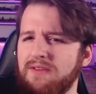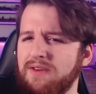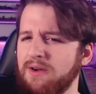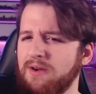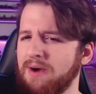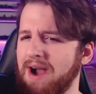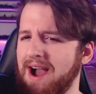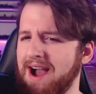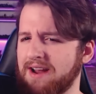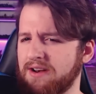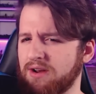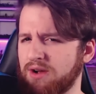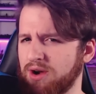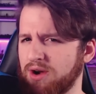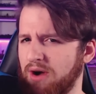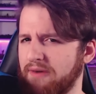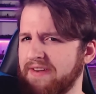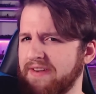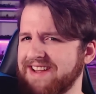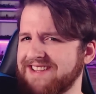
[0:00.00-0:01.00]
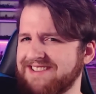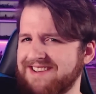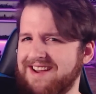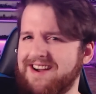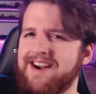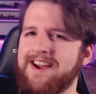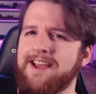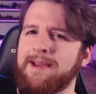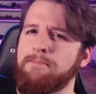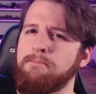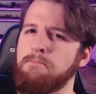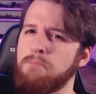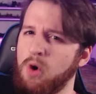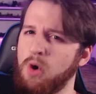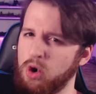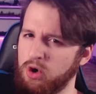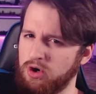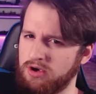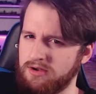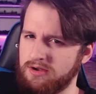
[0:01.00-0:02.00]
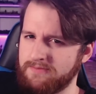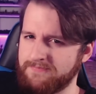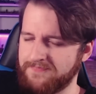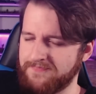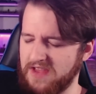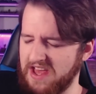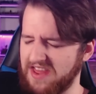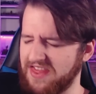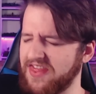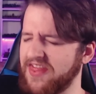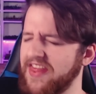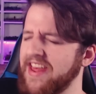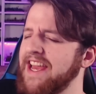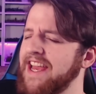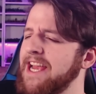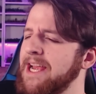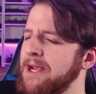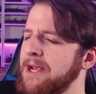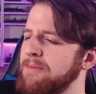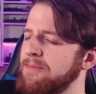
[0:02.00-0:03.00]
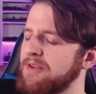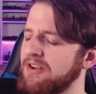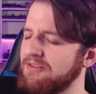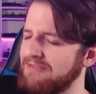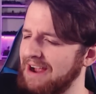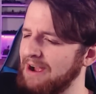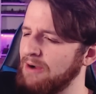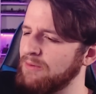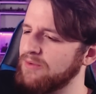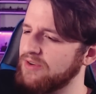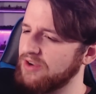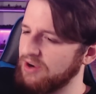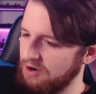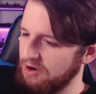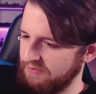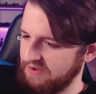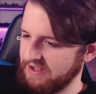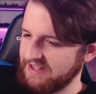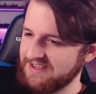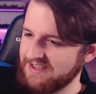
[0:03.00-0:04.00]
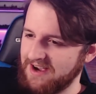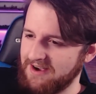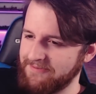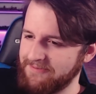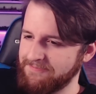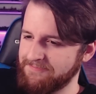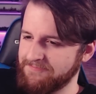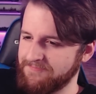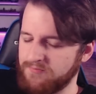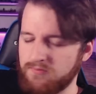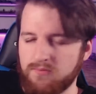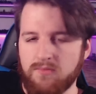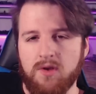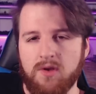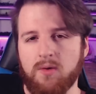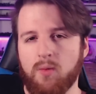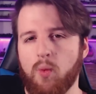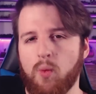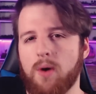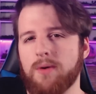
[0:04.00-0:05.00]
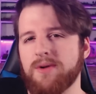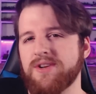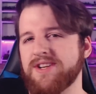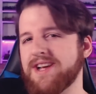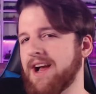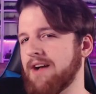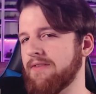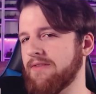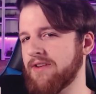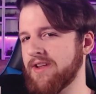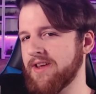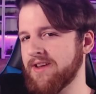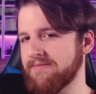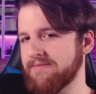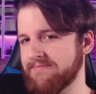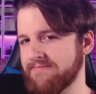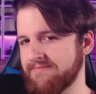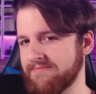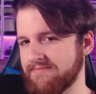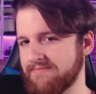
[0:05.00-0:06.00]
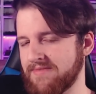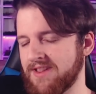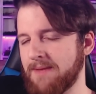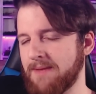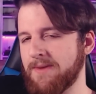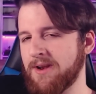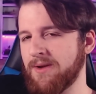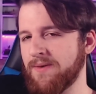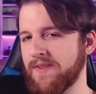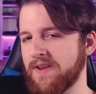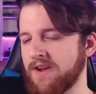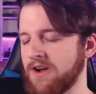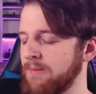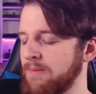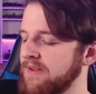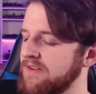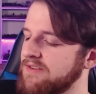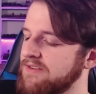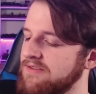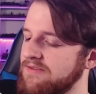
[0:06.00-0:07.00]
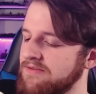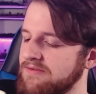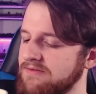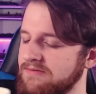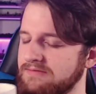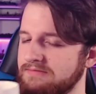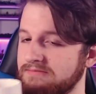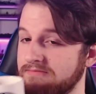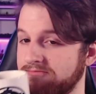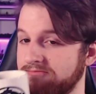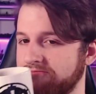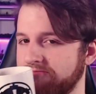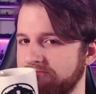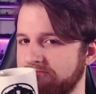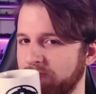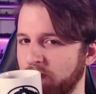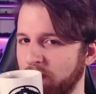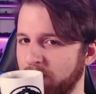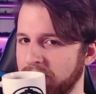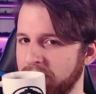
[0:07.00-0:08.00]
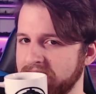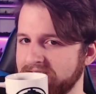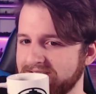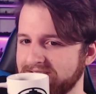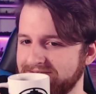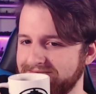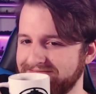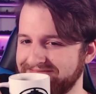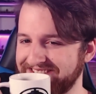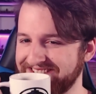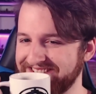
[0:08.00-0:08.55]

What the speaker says: you had a Coffee Time mug, themed around coffee time, what would you have on it? Let me know in the comments. No reason.